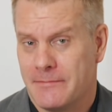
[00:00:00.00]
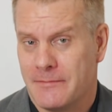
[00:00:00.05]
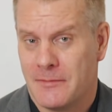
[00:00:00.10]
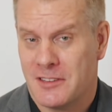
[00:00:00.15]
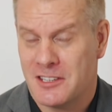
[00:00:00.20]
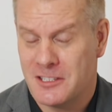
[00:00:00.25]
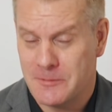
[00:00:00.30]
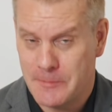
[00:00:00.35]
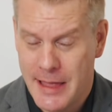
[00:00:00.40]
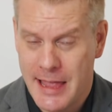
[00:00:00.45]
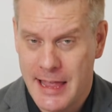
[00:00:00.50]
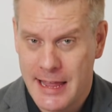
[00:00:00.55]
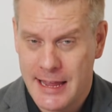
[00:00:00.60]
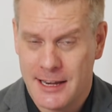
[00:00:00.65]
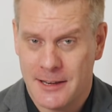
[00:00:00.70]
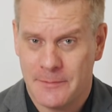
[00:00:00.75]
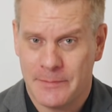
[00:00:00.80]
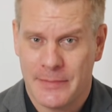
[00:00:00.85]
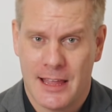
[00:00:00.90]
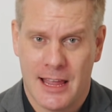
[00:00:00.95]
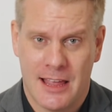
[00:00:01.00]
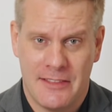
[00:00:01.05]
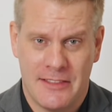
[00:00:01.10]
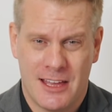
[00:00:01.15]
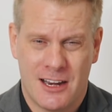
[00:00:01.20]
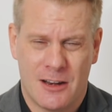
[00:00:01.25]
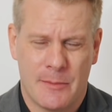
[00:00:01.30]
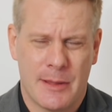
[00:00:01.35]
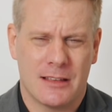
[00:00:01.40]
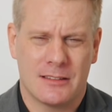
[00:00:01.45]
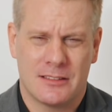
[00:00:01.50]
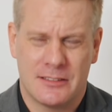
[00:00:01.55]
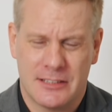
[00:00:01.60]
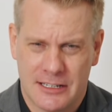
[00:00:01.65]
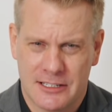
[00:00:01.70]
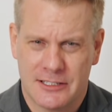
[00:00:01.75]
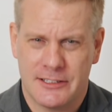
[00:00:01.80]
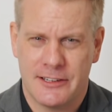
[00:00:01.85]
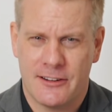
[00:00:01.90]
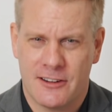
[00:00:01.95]
Spain and then about
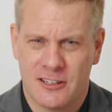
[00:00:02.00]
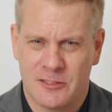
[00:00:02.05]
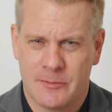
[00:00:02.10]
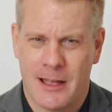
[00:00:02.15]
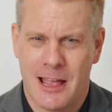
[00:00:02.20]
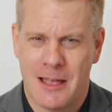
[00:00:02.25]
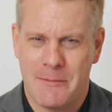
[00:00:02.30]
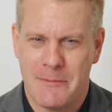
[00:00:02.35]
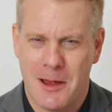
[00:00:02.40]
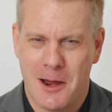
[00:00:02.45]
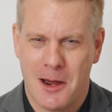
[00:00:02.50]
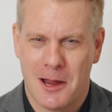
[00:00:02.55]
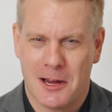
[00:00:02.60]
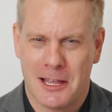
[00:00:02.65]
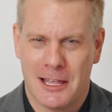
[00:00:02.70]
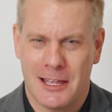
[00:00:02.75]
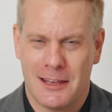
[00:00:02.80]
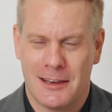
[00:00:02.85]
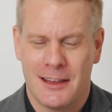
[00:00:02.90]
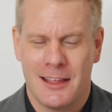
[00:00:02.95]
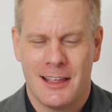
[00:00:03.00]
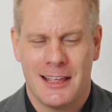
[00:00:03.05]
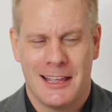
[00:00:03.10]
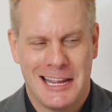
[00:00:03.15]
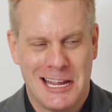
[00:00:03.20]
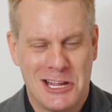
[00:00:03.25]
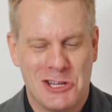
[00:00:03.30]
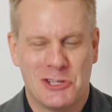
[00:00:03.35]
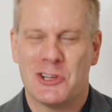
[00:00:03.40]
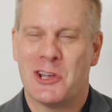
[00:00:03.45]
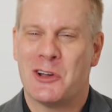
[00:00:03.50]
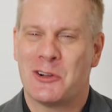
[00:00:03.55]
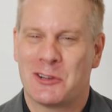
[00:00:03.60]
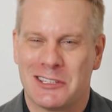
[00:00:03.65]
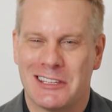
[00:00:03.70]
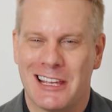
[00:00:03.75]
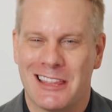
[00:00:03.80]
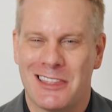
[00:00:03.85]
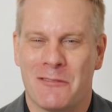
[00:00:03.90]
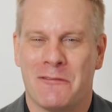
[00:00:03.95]
6 years by American, he
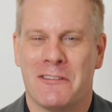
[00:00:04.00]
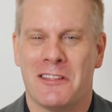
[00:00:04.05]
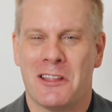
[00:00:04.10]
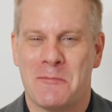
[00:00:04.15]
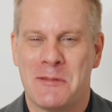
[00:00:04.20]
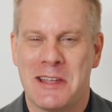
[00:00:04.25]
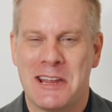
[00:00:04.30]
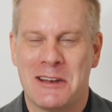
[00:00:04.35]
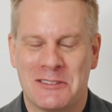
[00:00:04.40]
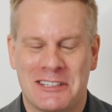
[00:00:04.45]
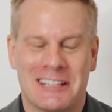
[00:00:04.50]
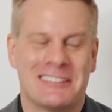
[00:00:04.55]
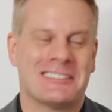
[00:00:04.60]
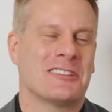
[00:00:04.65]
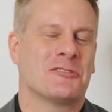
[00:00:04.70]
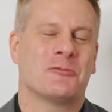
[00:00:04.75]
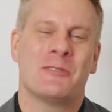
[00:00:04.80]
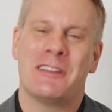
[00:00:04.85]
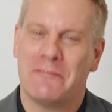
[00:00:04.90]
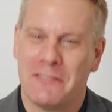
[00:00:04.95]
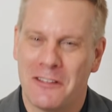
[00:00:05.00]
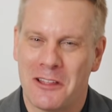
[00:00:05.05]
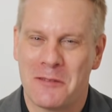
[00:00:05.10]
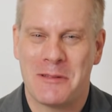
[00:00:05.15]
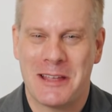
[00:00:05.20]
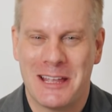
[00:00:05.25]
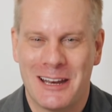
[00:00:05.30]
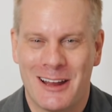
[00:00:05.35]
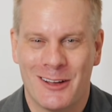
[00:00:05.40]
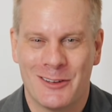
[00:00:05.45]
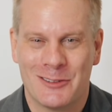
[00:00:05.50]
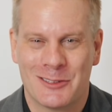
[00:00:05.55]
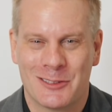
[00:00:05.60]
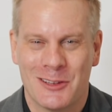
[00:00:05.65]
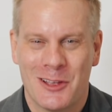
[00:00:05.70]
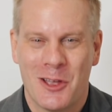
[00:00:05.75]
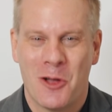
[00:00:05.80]
jokes that the Filipinos, he says, we Filipinos,